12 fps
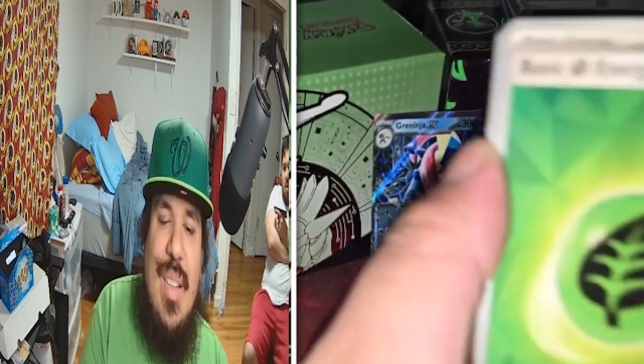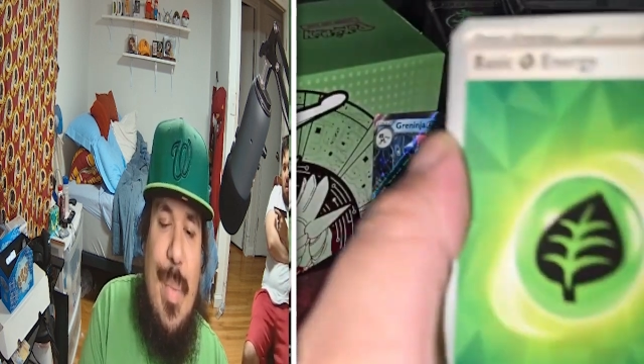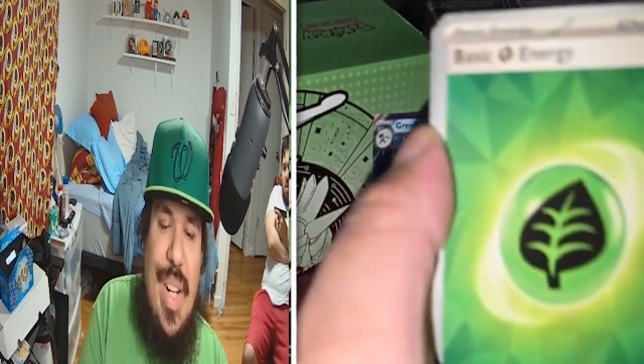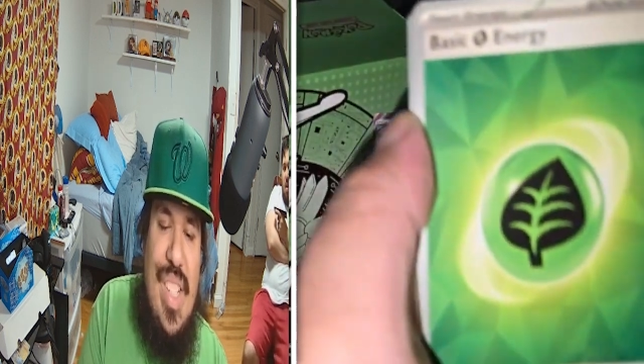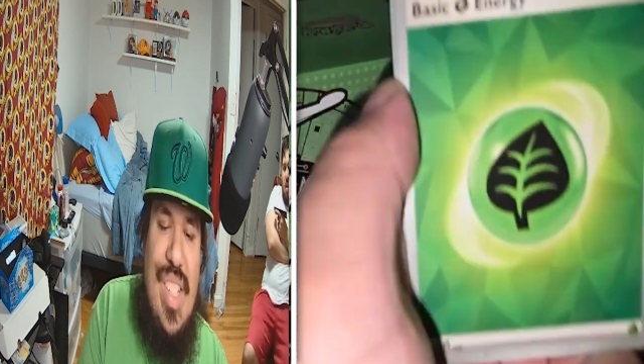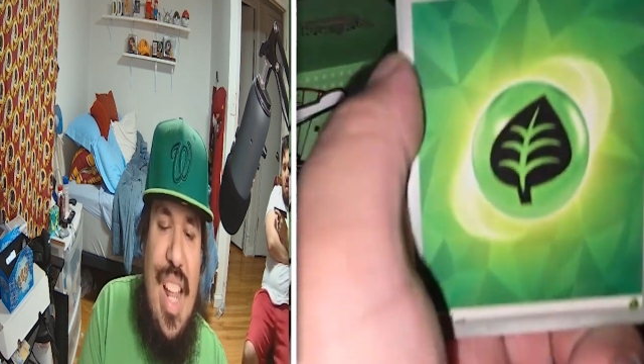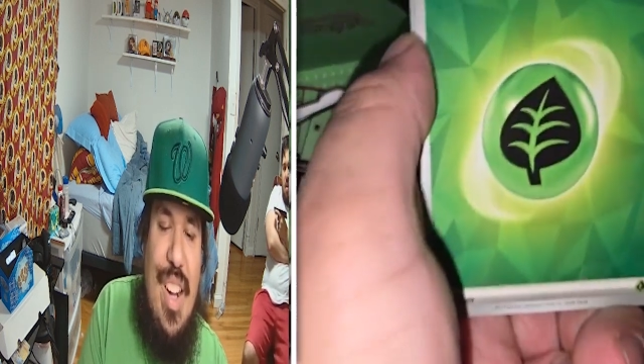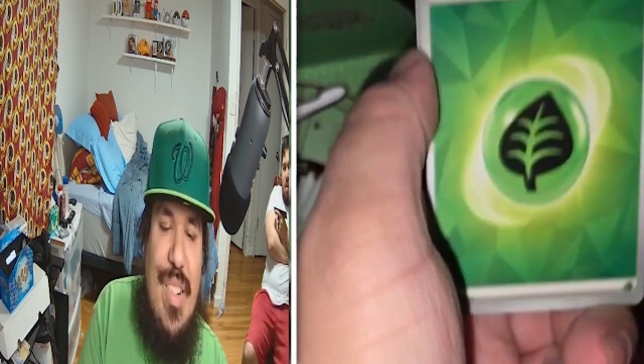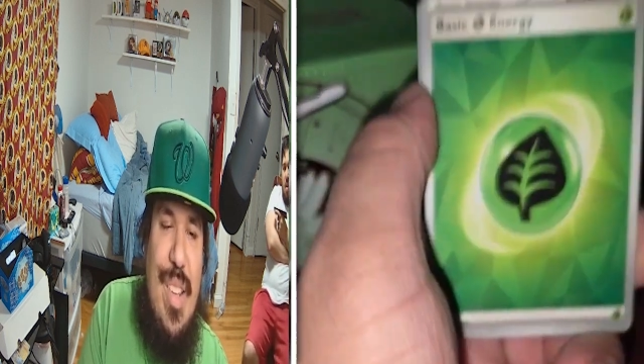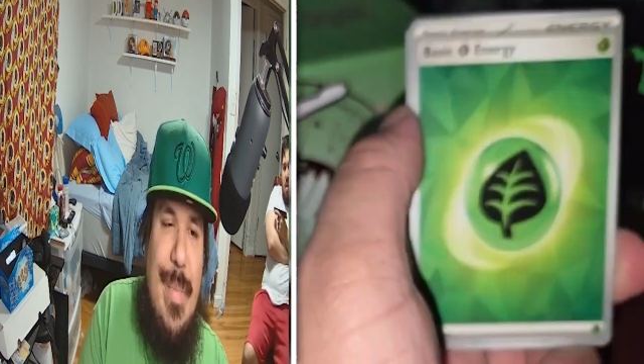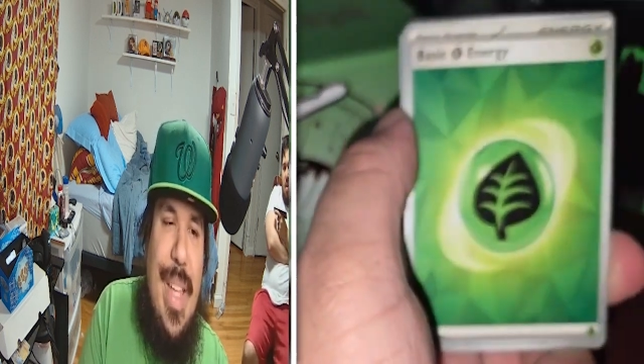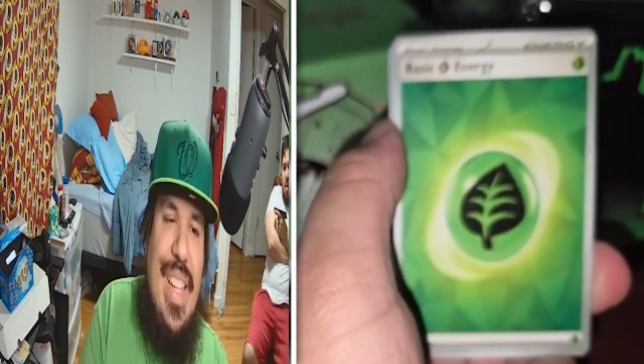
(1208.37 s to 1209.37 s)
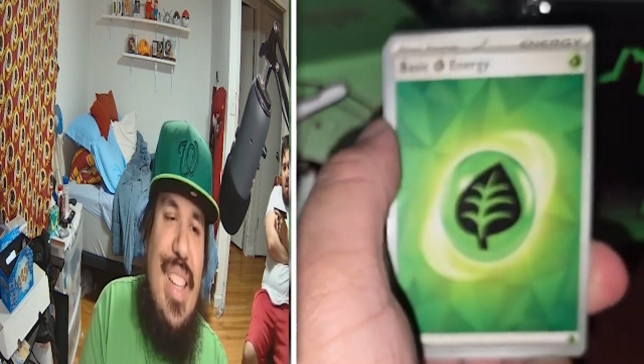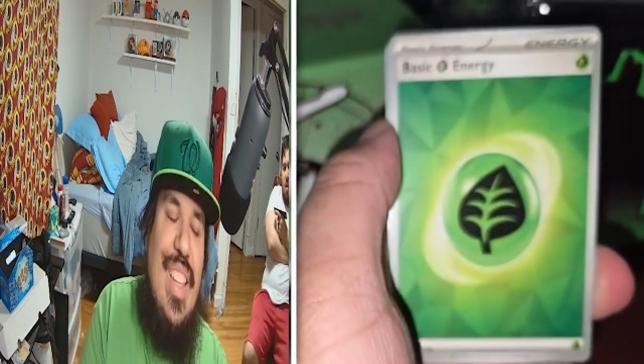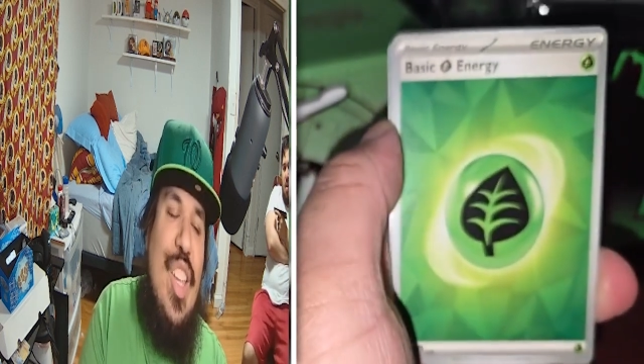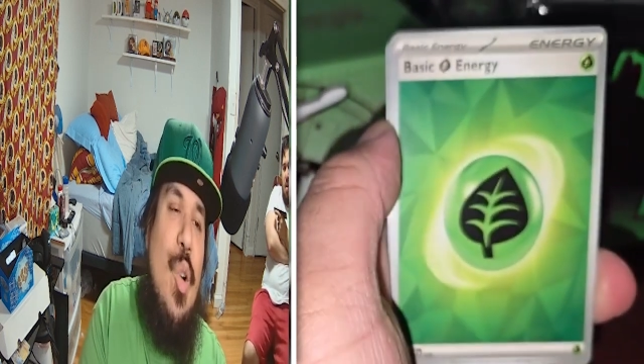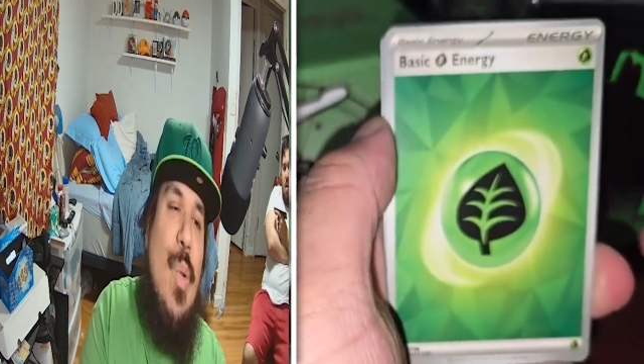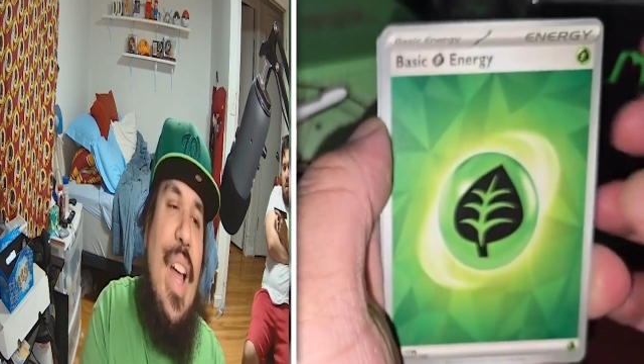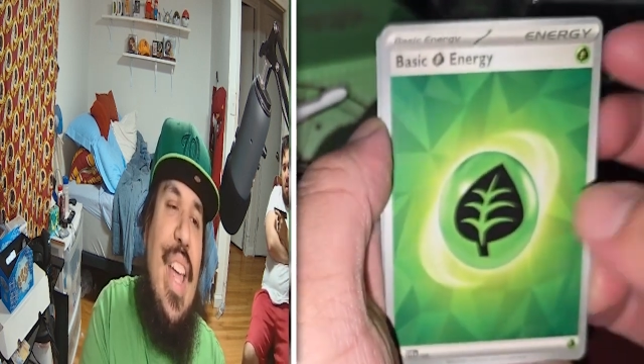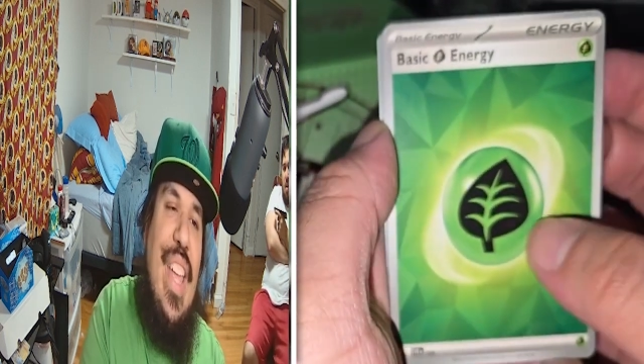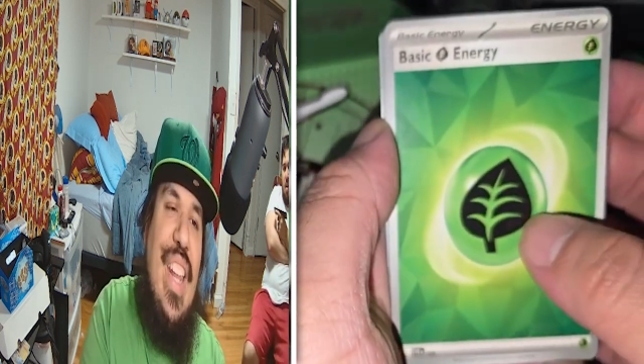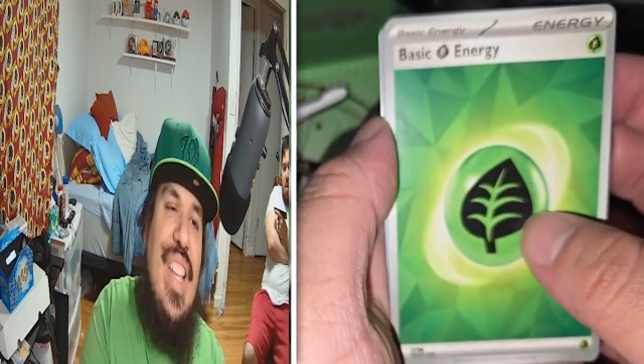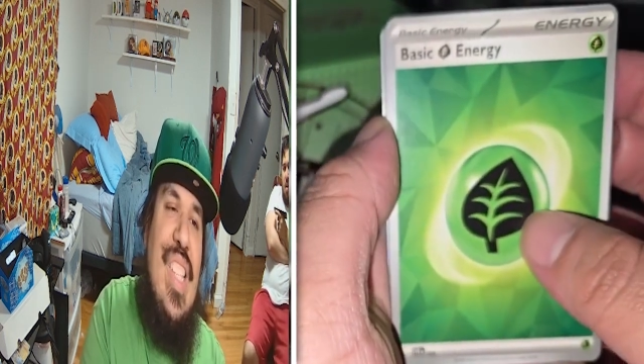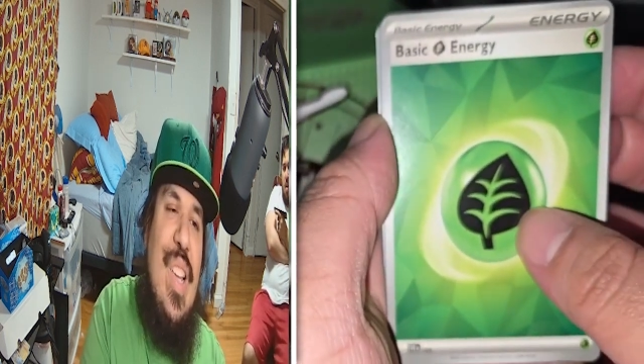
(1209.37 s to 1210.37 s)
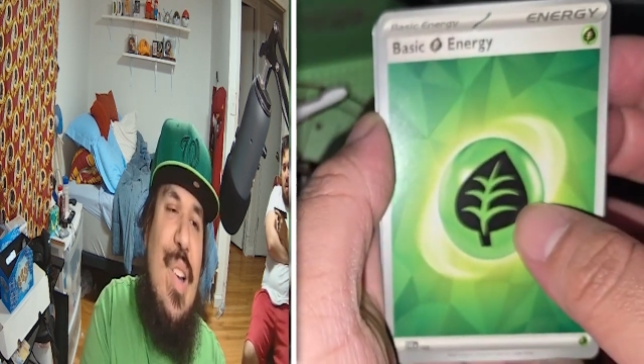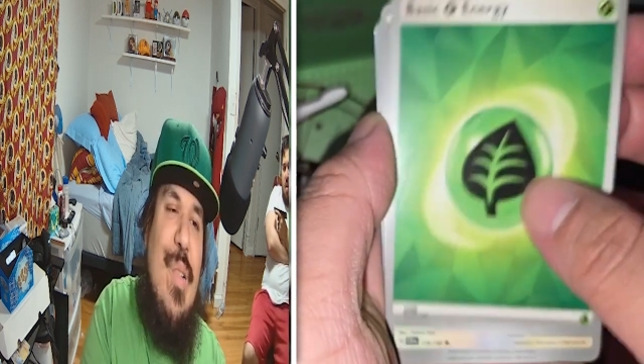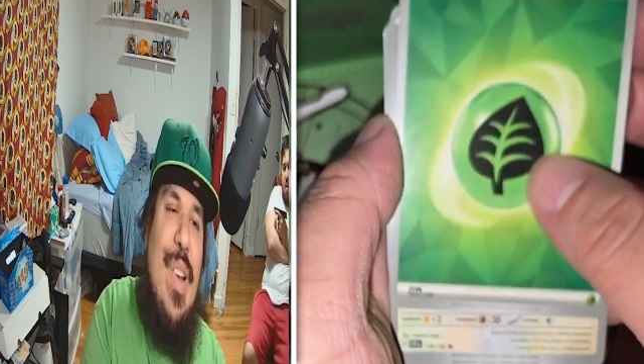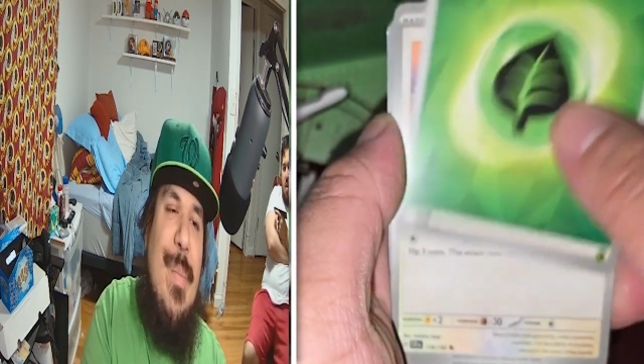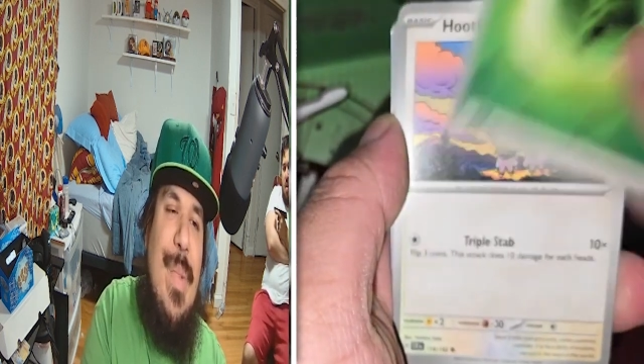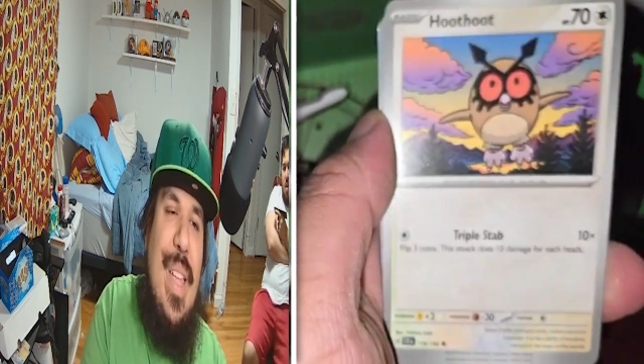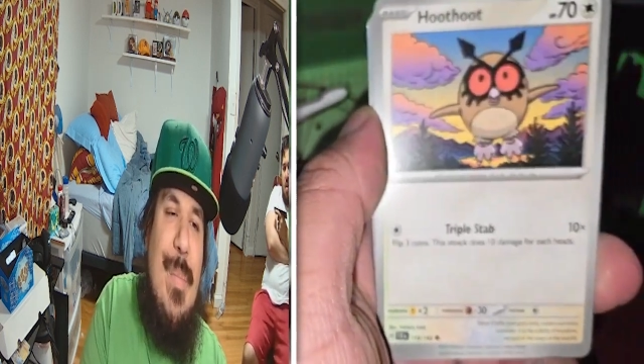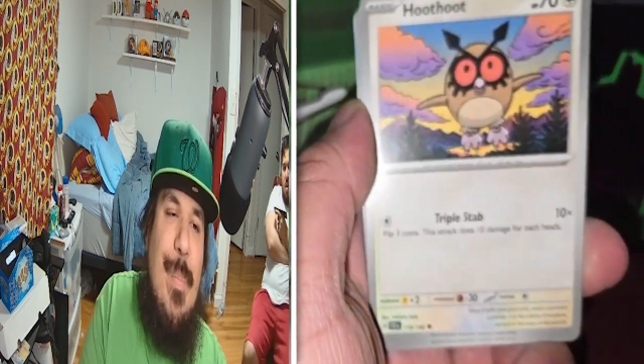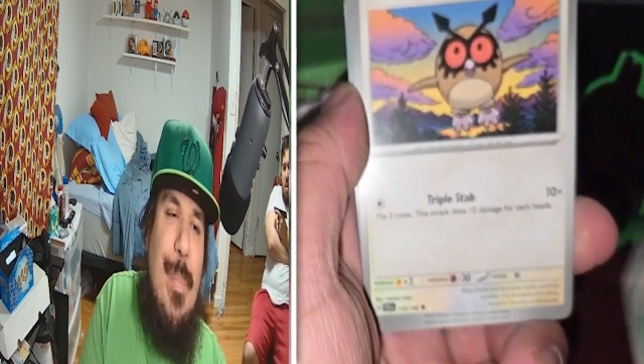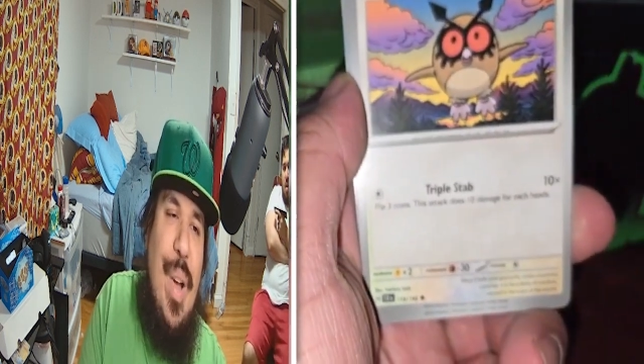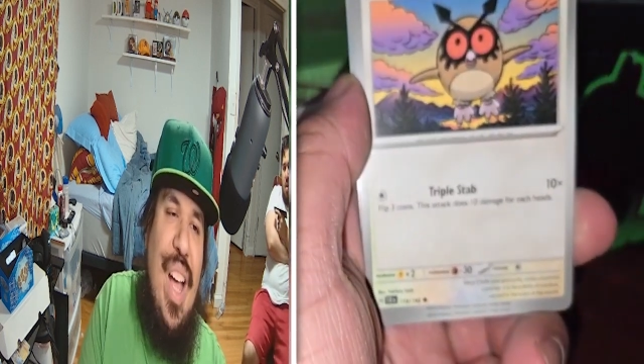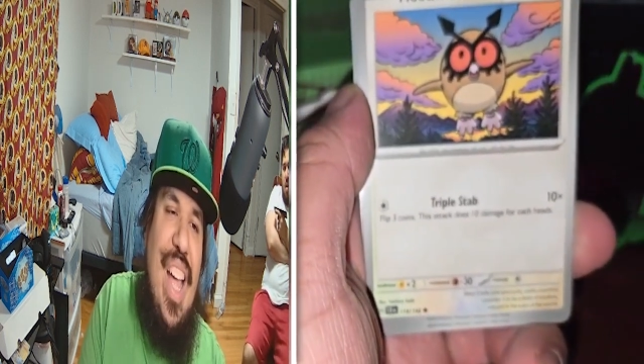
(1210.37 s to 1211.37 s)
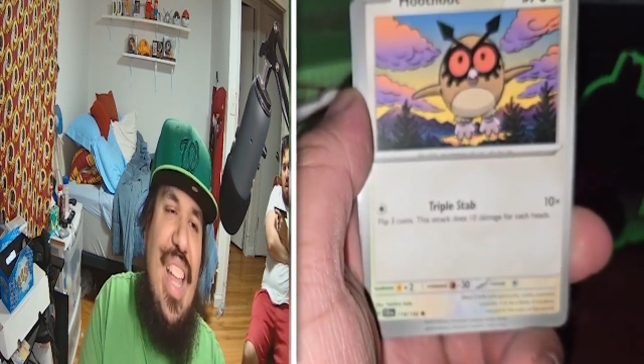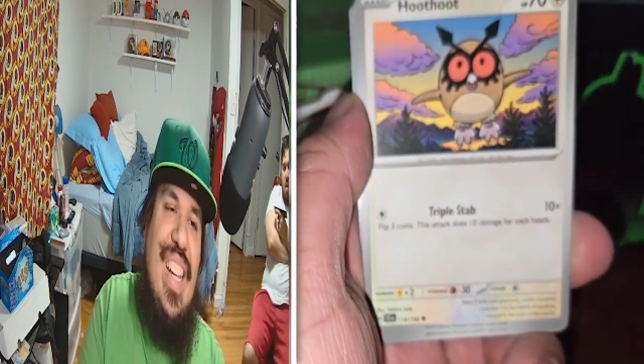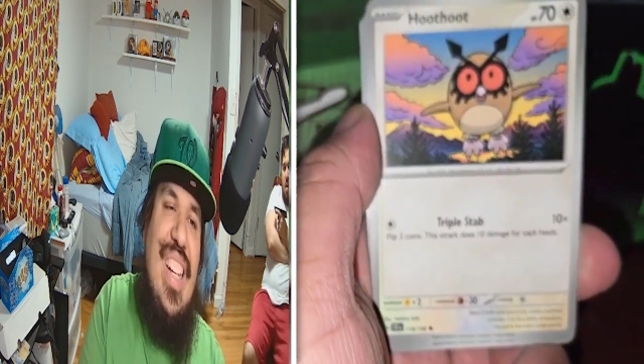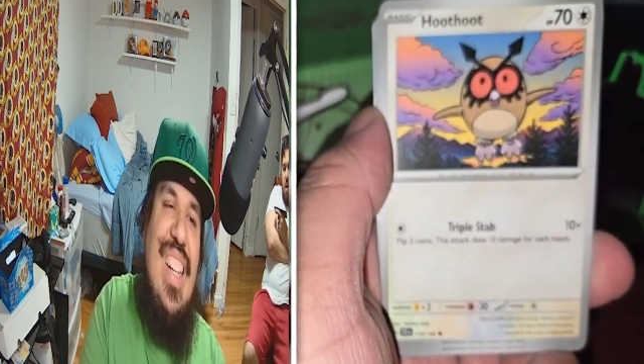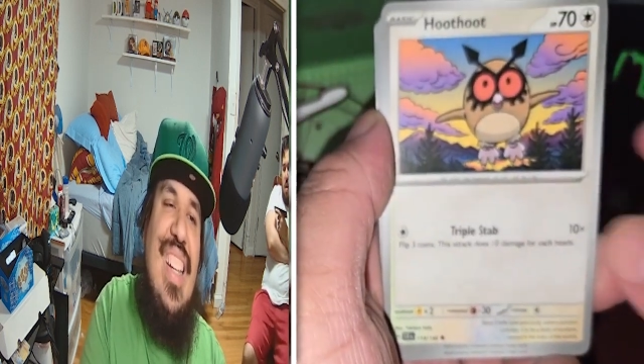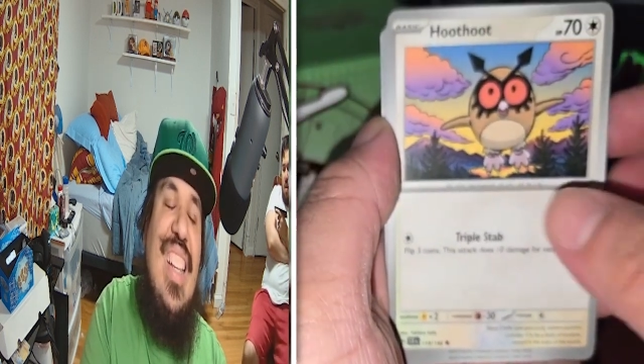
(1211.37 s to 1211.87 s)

But it's not a remake. You're right, it isn't a remake, but